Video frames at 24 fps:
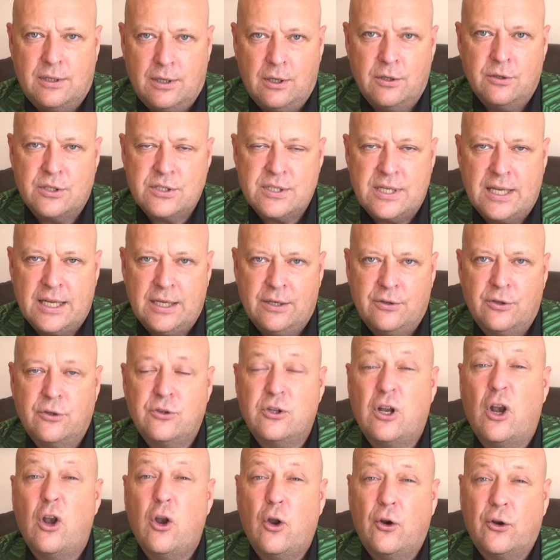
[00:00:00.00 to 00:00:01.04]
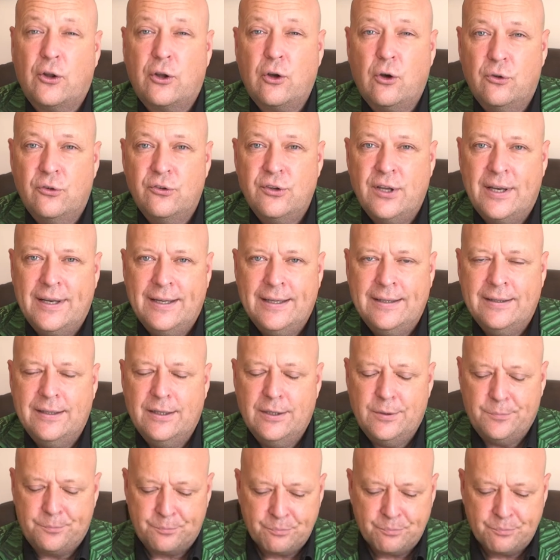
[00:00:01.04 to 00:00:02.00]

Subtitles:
understand there's a lot of content in there.